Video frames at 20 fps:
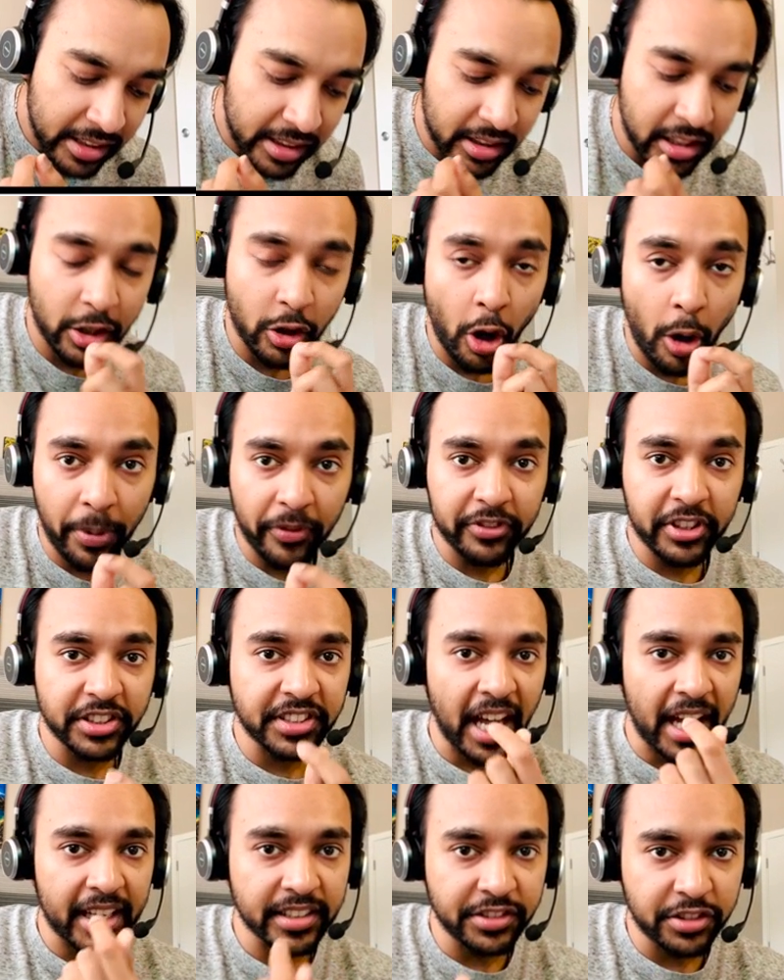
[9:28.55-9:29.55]
The top of the
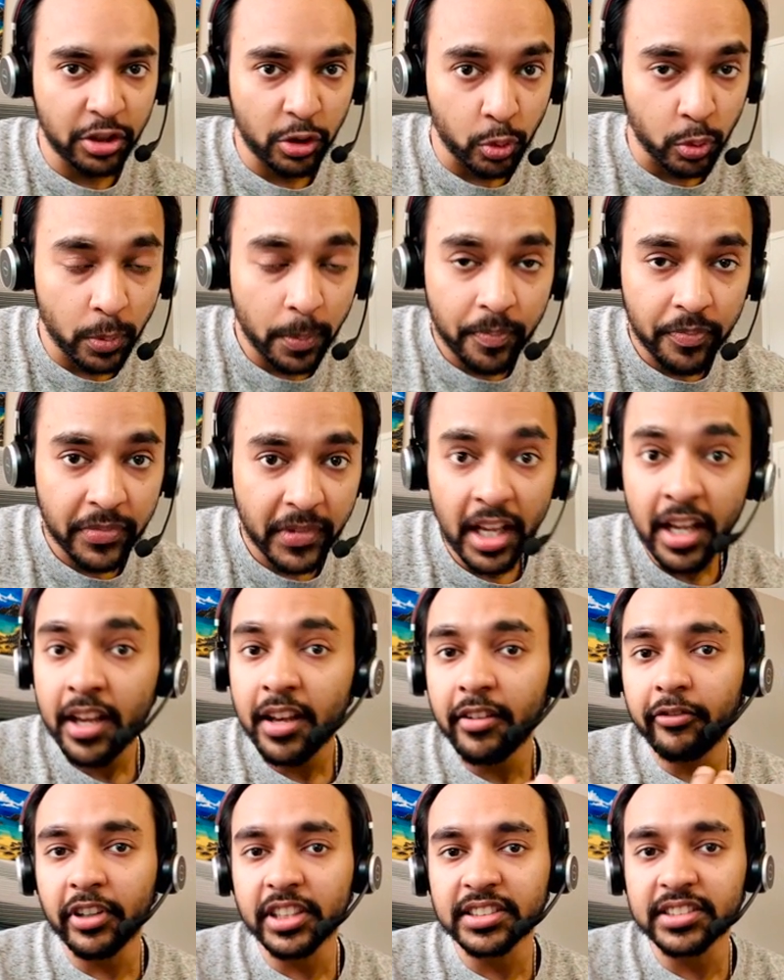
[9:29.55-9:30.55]
stack is 2.
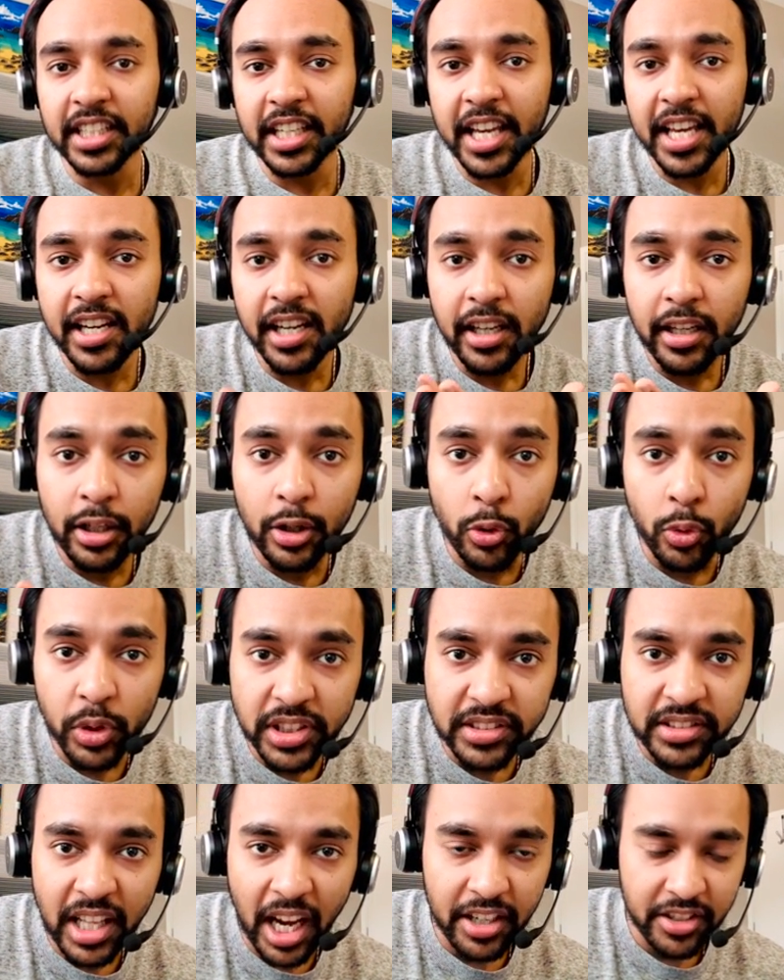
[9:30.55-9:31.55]
Once again, 2
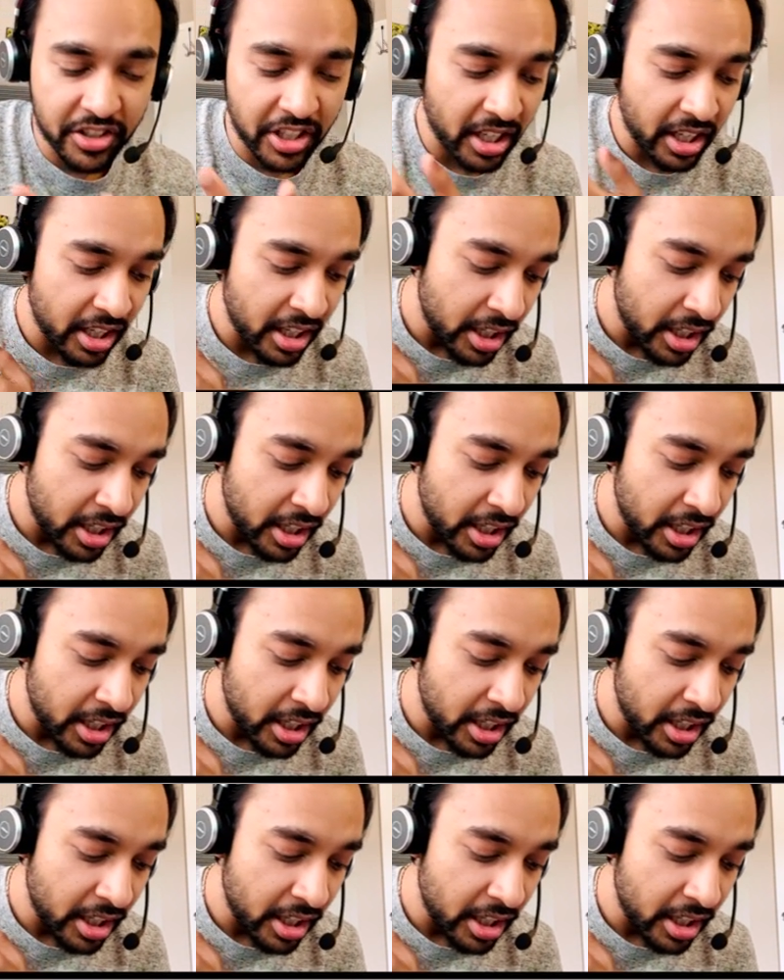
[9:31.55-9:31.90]
is larger.